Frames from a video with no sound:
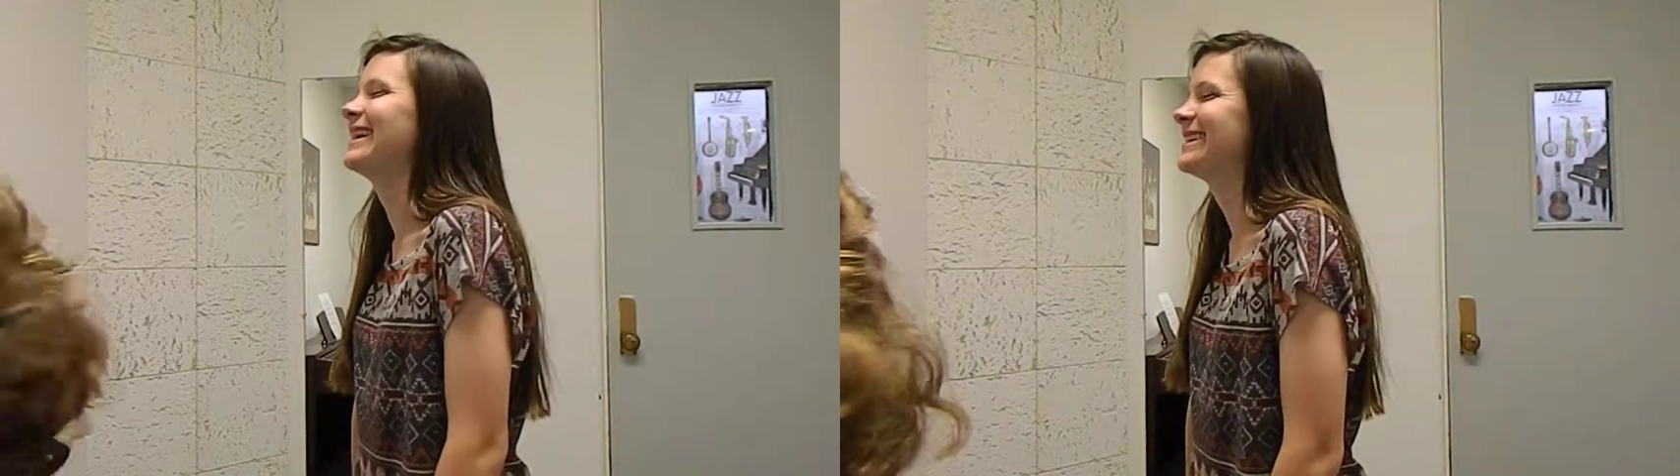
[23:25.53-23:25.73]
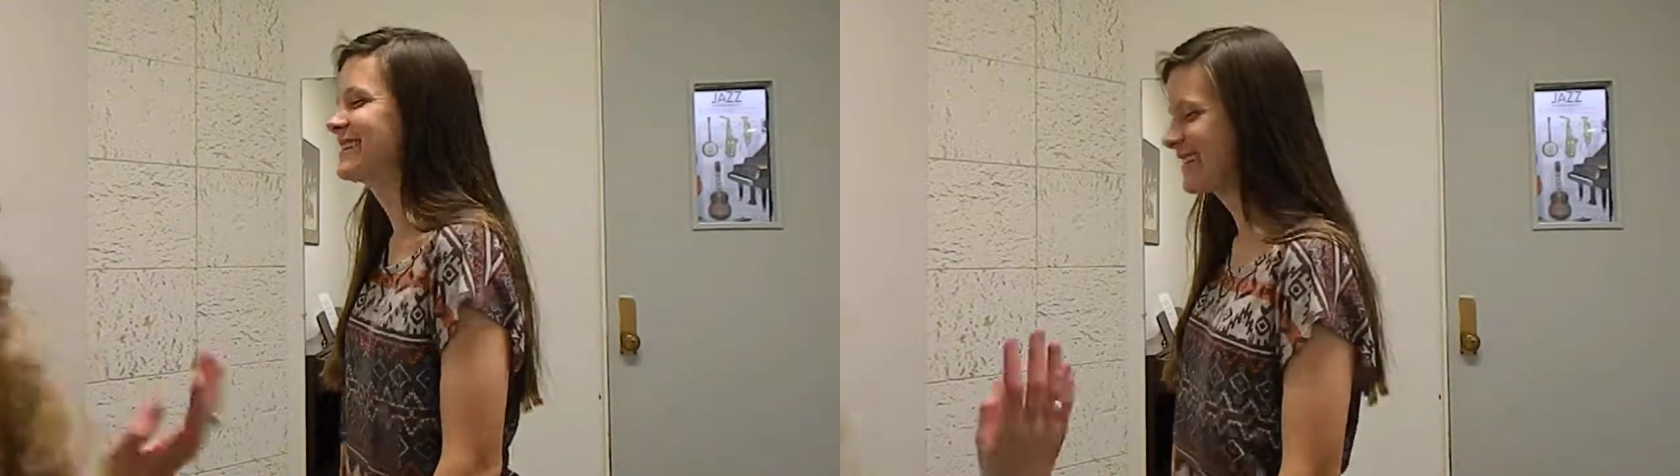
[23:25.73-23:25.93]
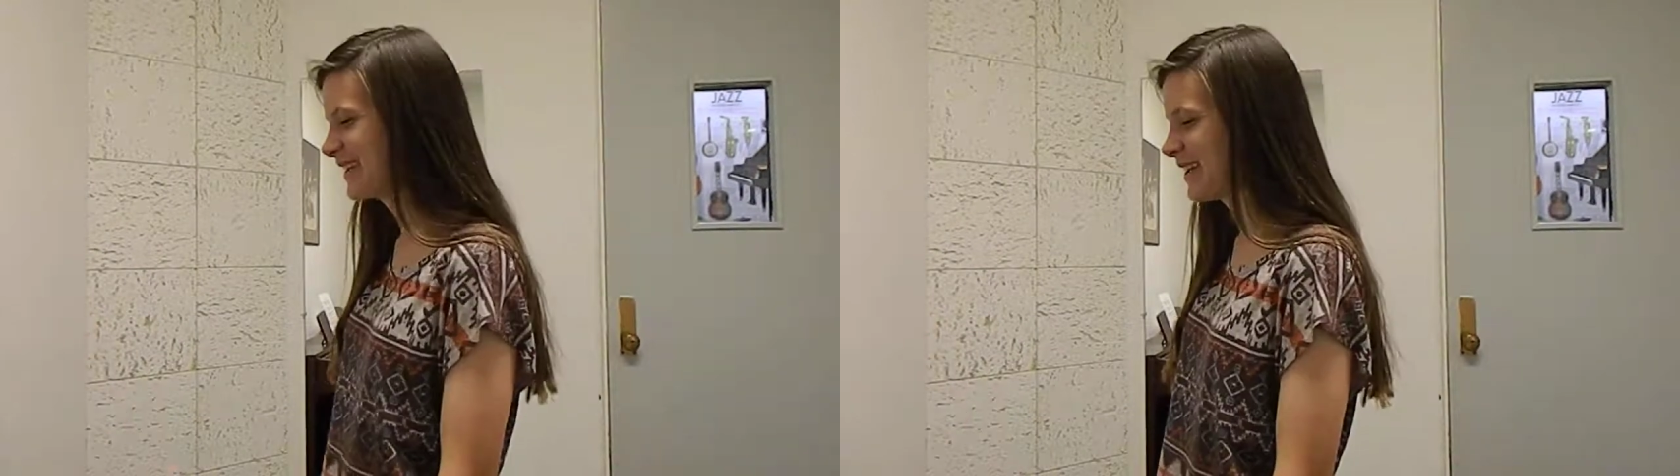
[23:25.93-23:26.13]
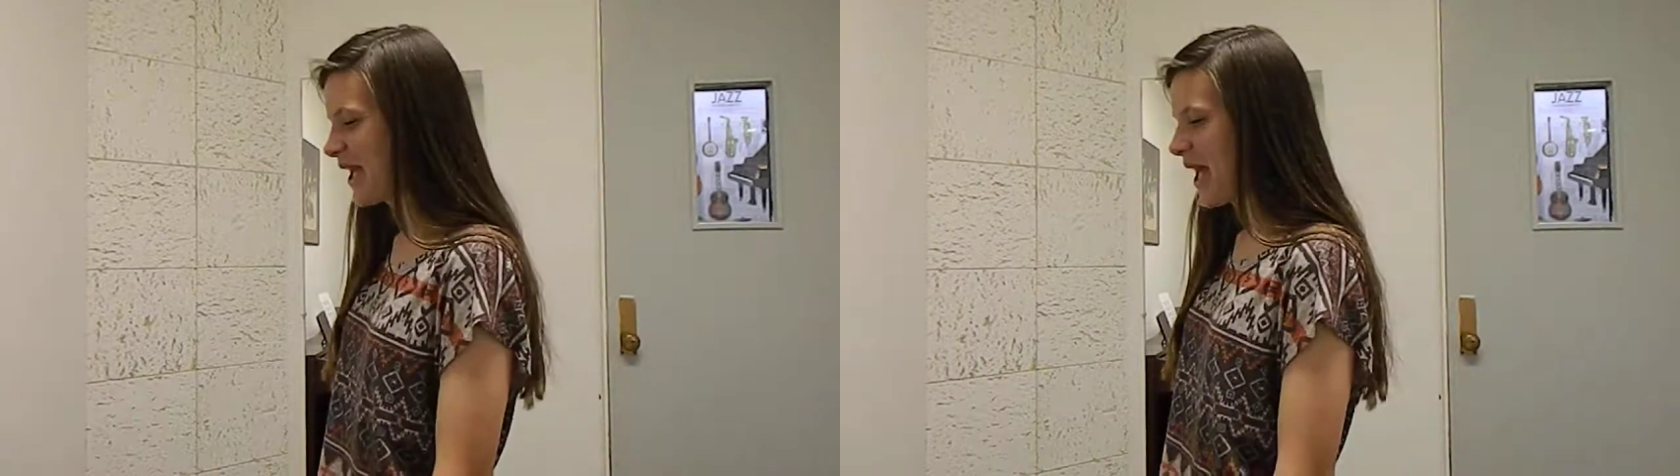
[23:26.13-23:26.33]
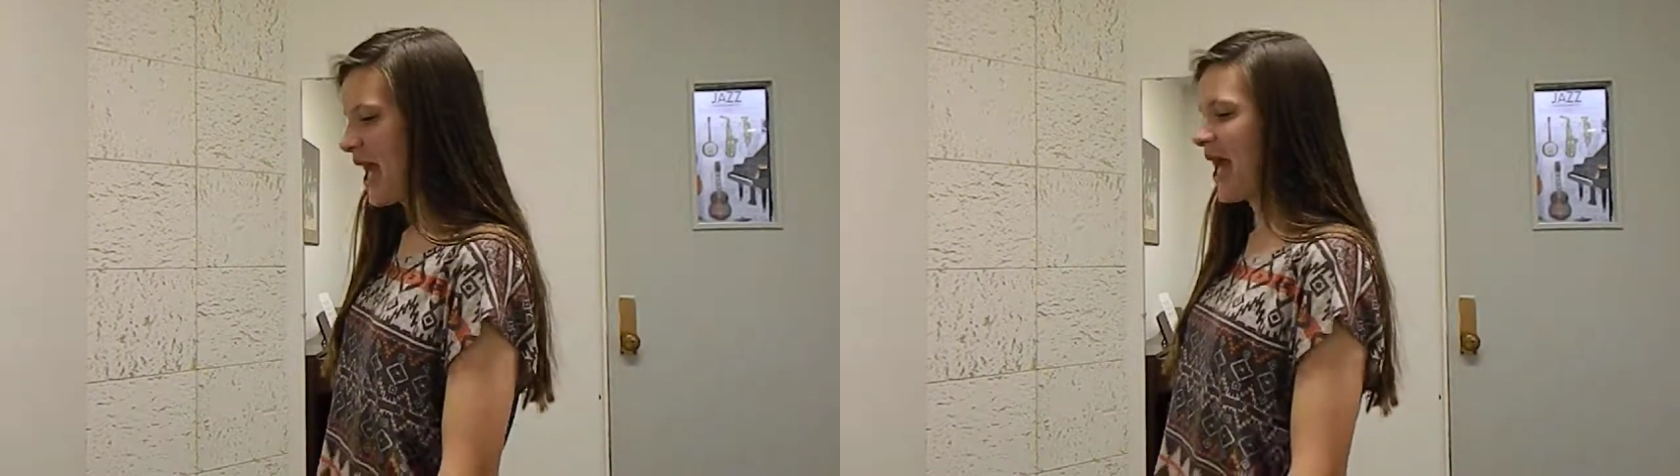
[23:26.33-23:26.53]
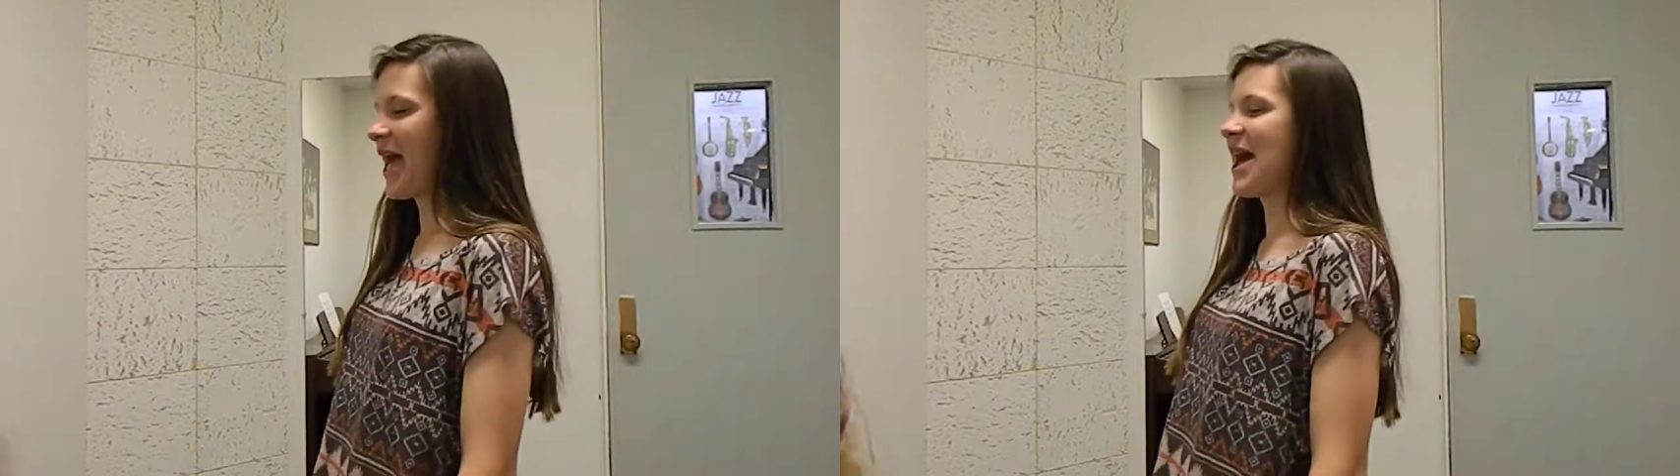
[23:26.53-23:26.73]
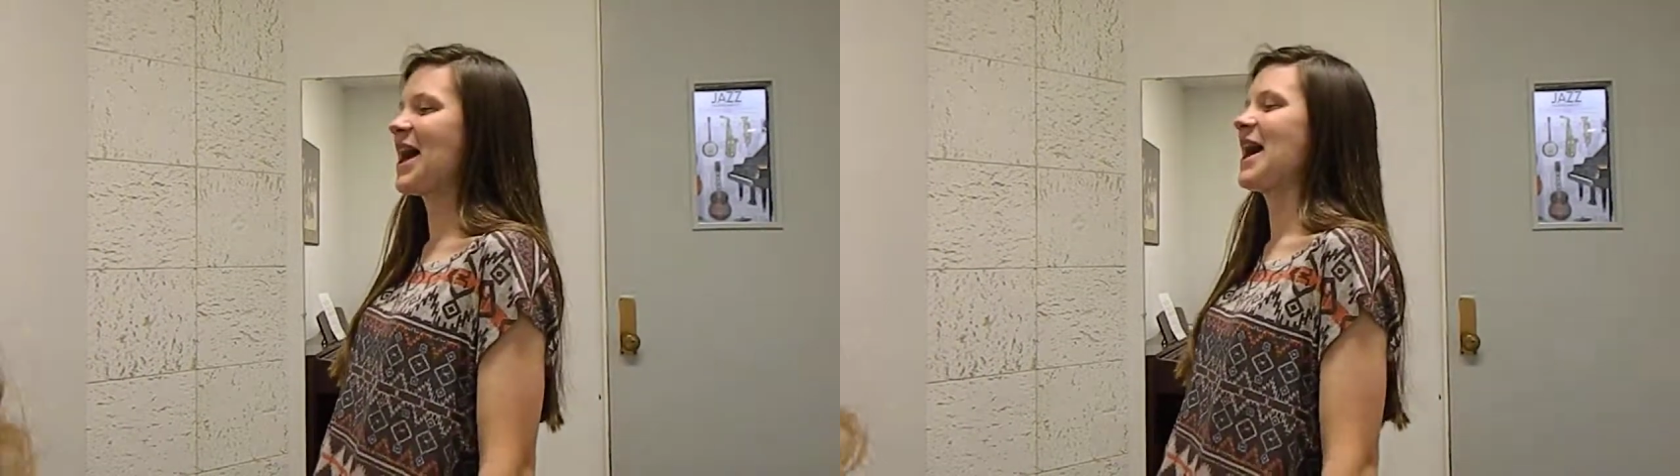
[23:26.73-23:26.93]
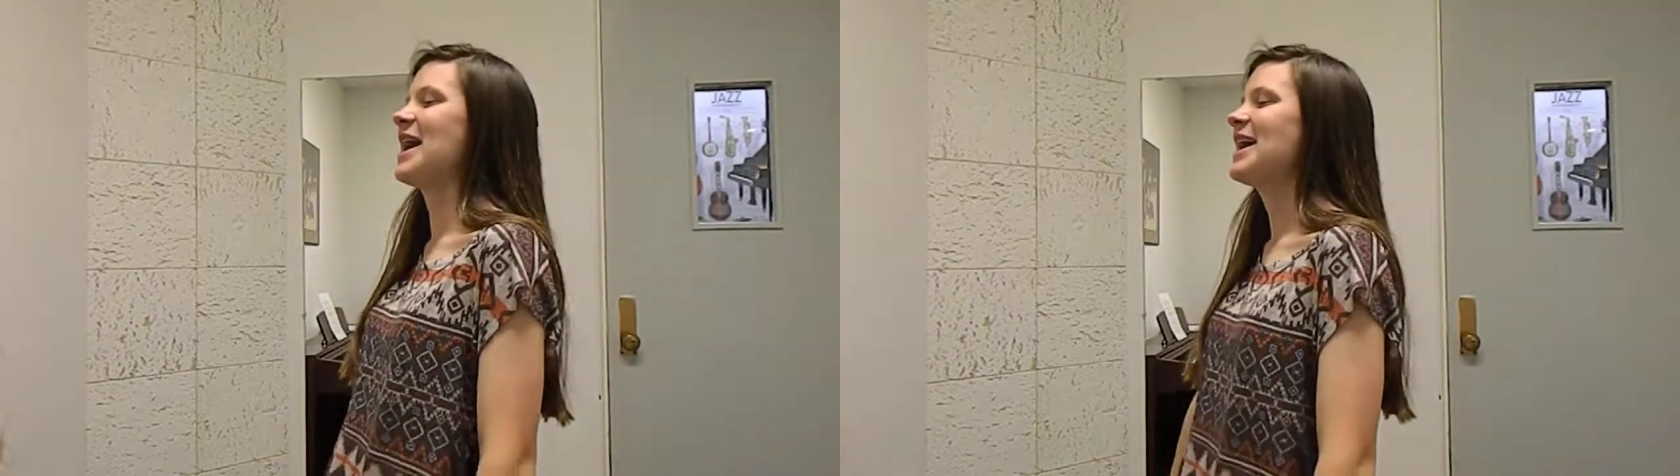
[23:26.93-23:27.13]
You got it.
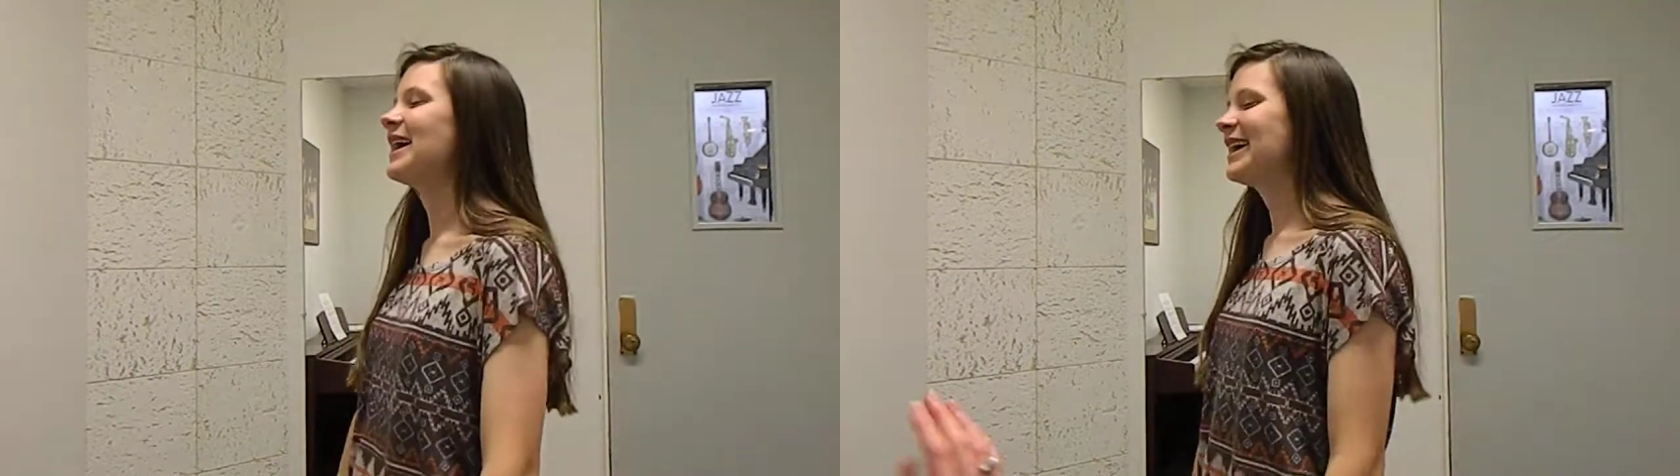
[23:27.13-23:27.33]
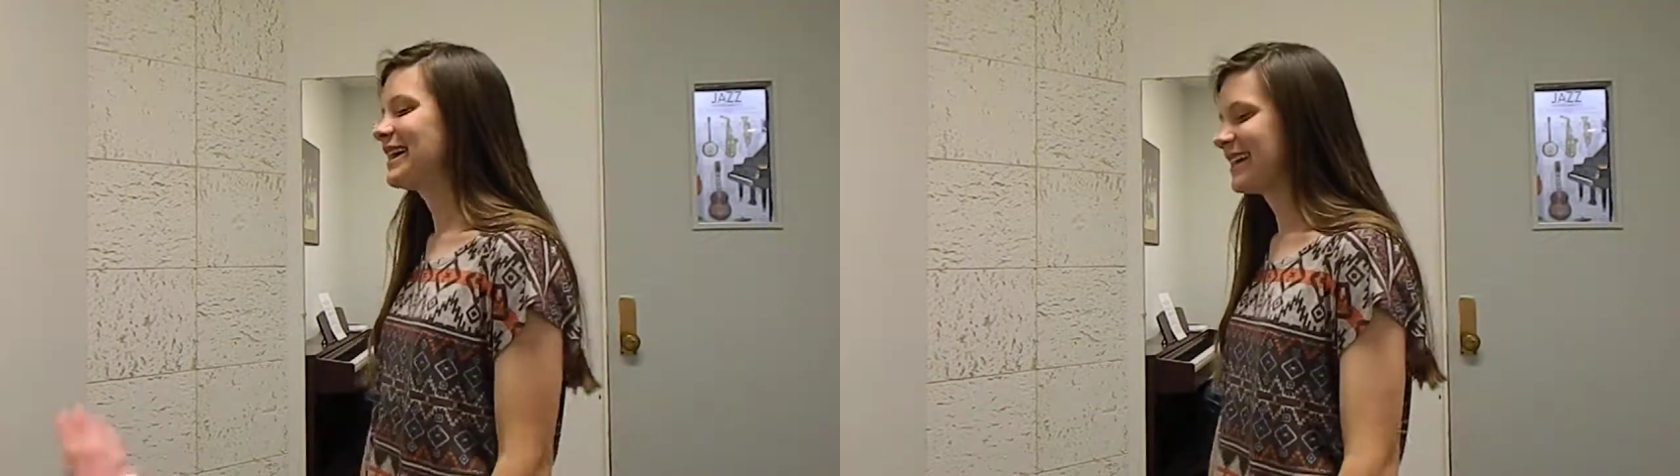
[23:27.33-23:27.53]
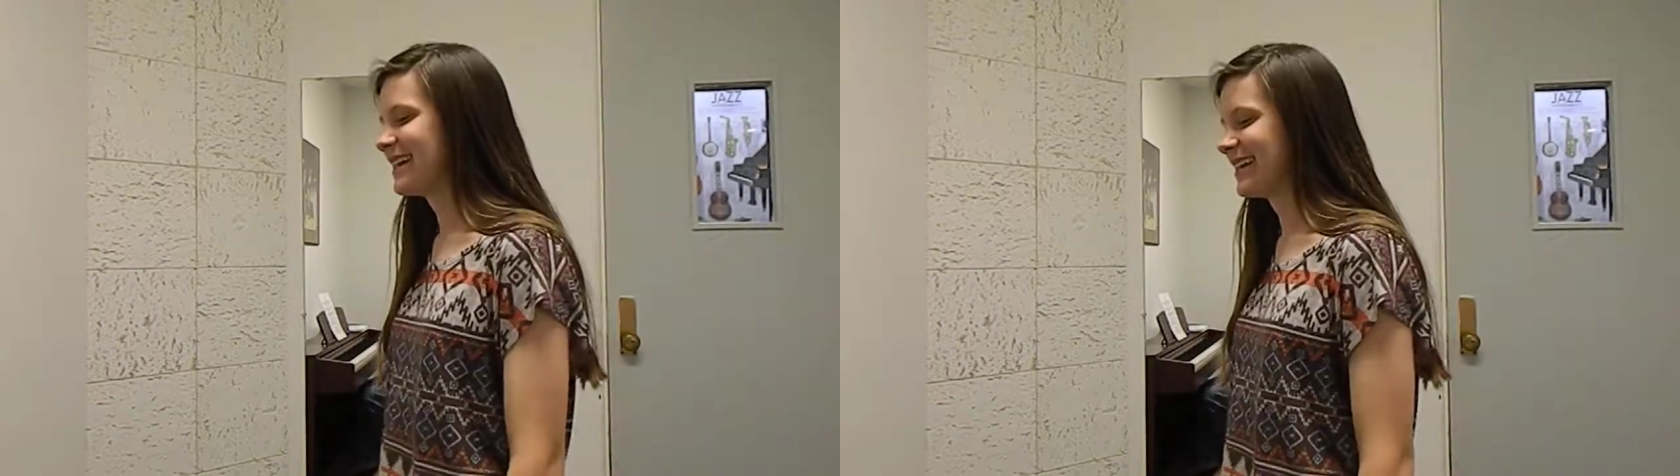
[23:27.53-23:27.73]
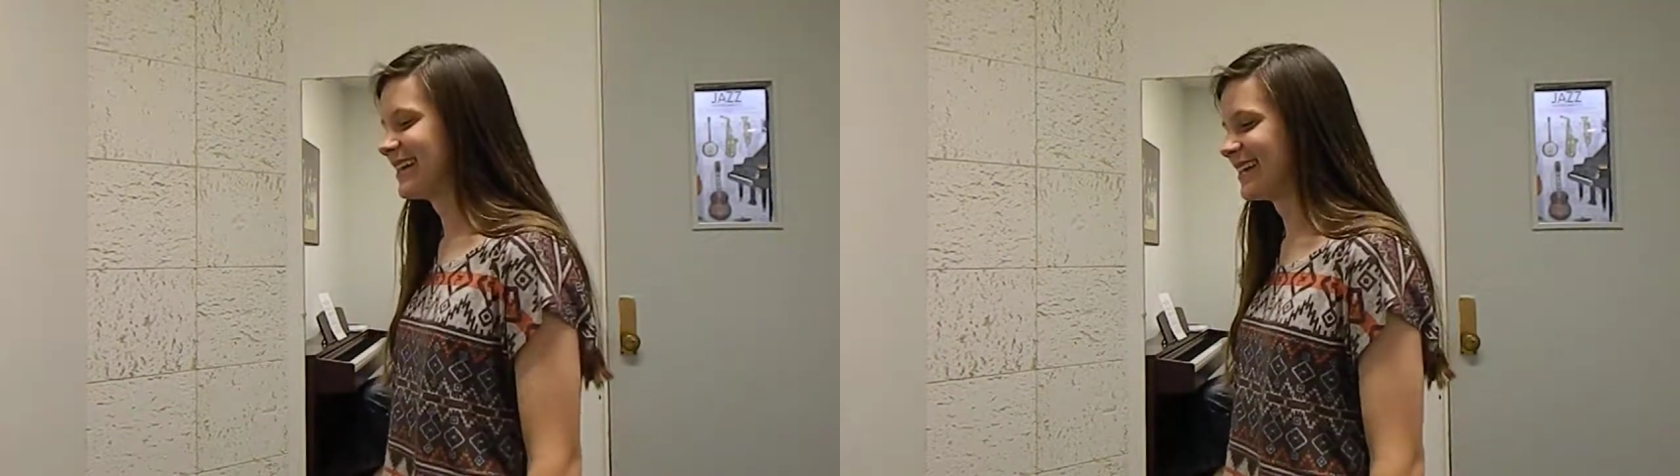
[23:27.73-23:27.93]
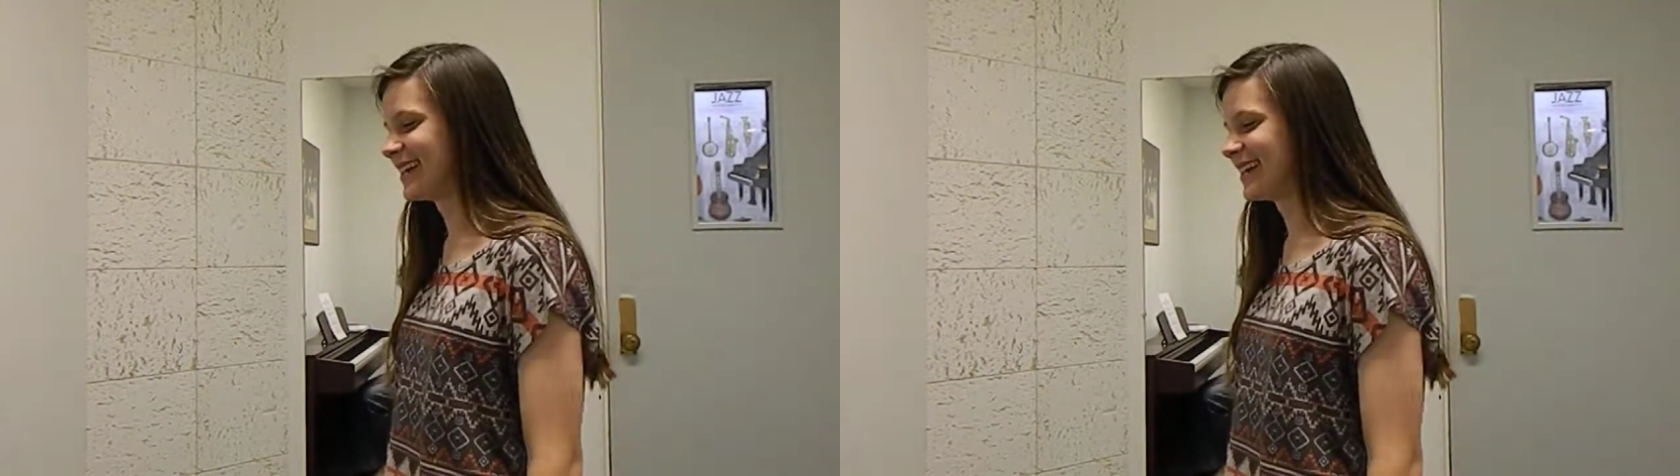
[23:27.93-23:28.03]
It's easier than English.